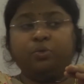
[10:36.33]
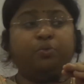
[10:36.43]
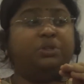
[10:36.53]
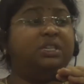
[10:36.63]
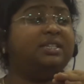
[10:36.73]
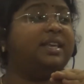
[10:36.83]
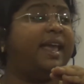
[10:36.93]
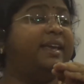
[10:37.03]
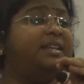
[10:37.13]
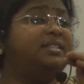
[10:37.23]
which is
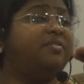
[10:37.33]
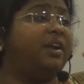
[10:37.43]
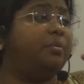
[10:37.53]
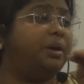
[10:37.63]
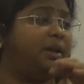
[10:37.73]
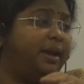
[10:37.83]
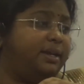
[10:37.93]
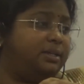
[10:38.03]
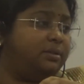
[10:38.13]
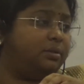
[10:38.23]
against the fundamental
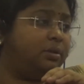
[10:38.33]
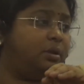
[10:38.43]
rights,